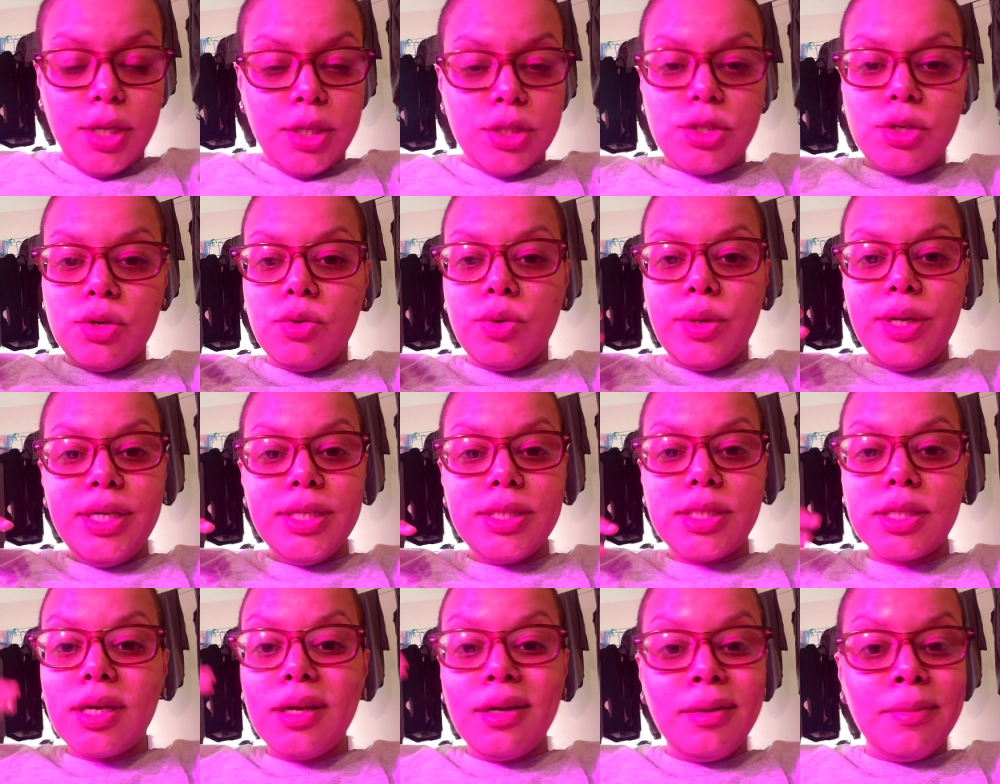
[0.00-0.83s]
So
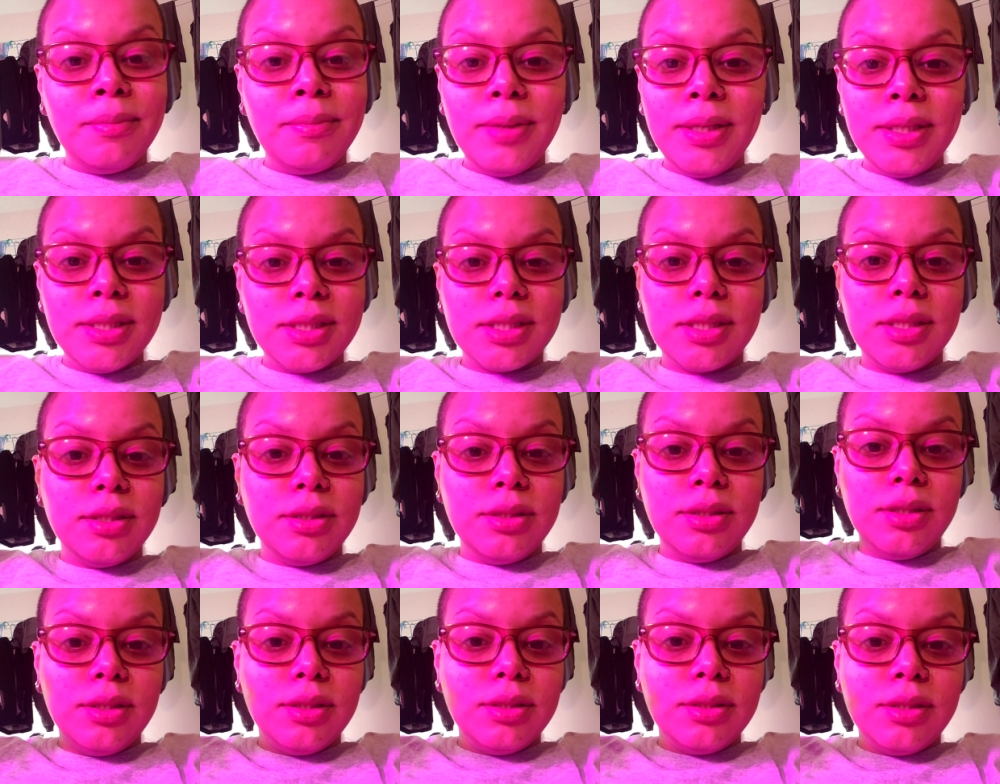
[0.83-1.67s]

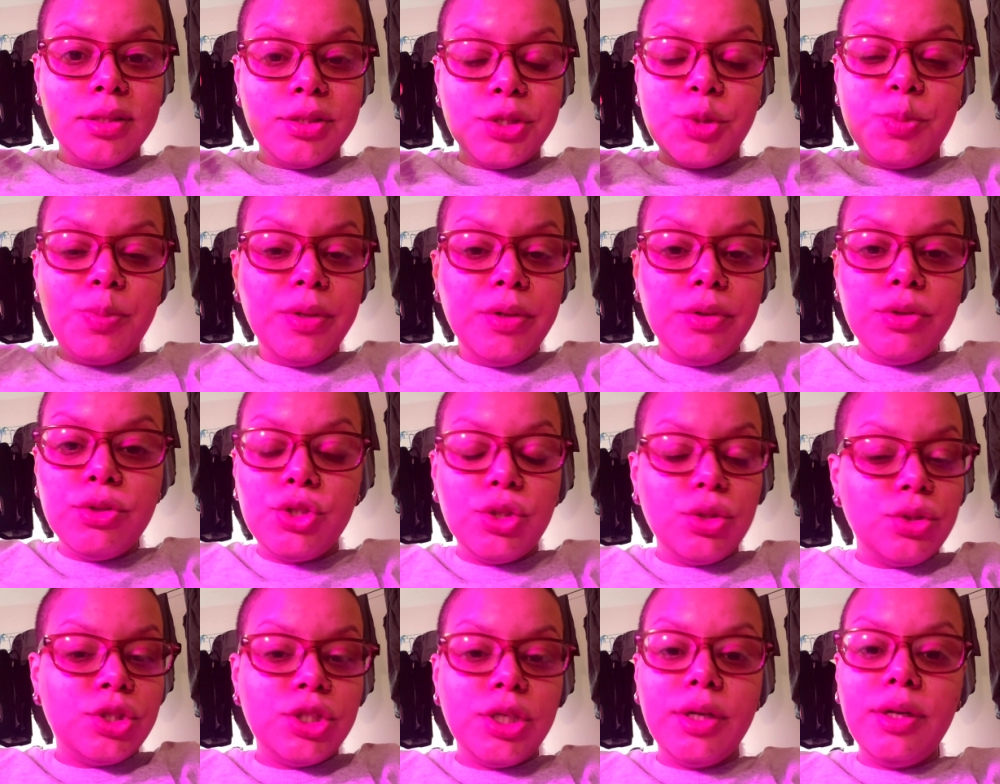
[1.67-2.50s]
the
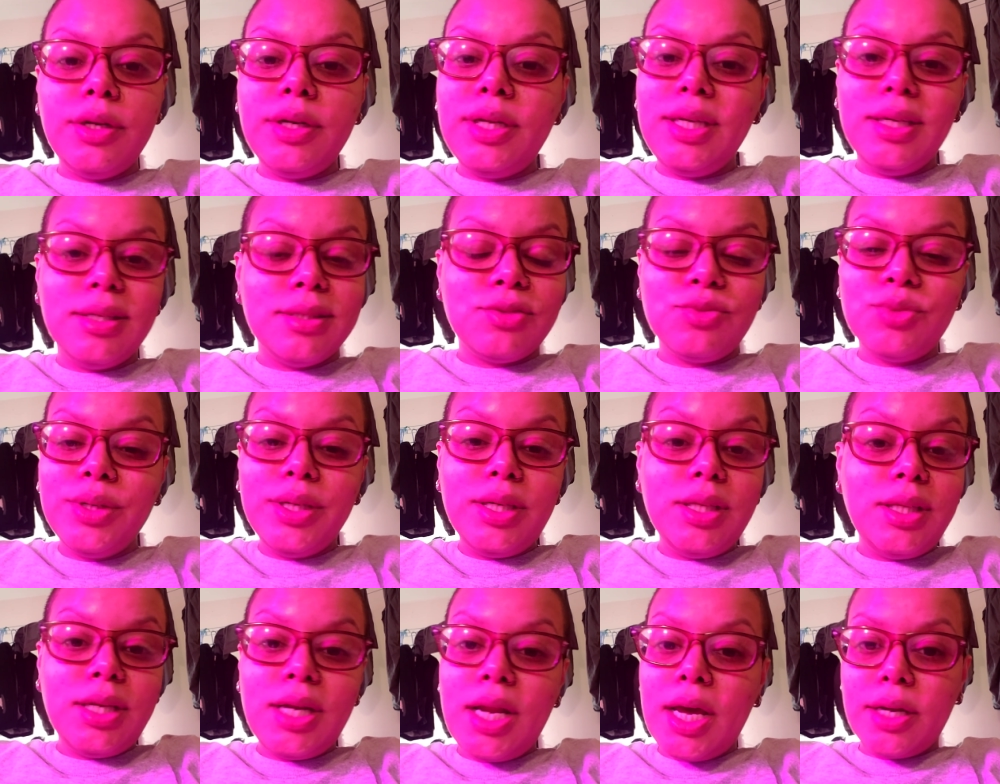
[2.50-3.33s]
spiritual journey is
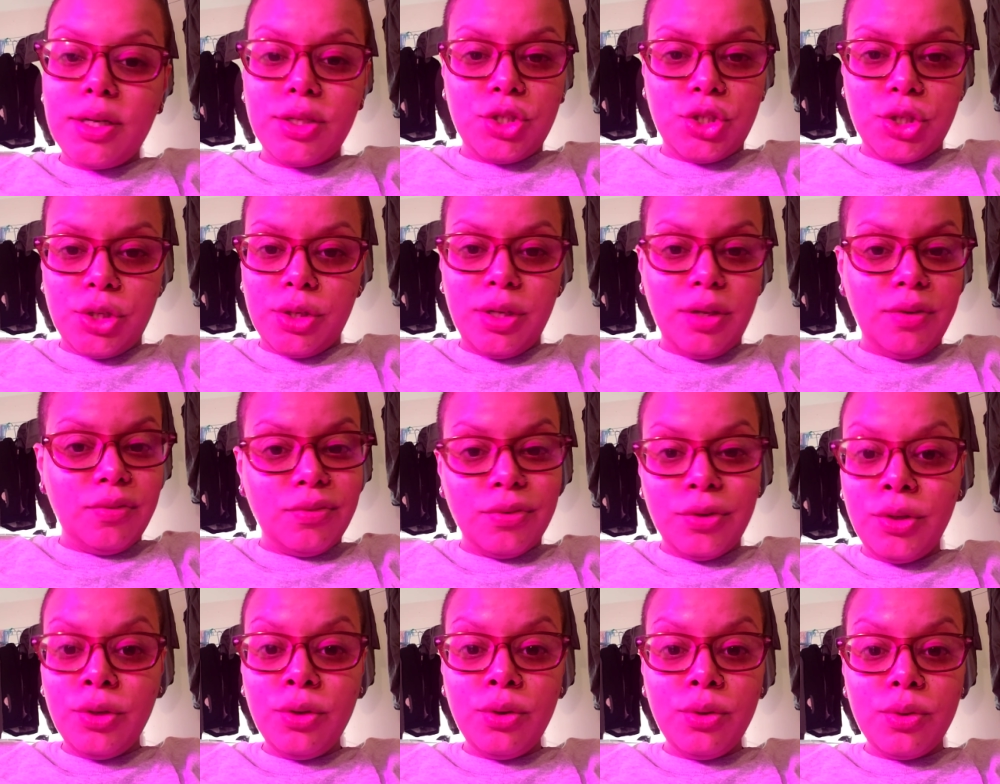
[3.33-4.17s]
really not a journey
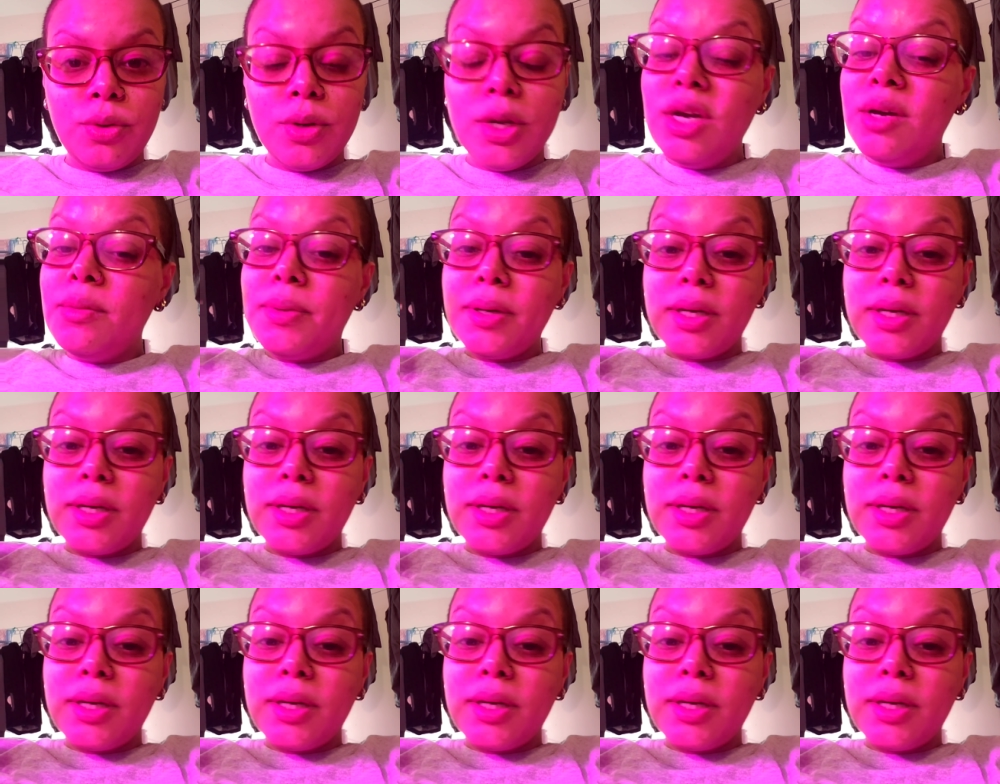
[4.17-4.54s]
for you,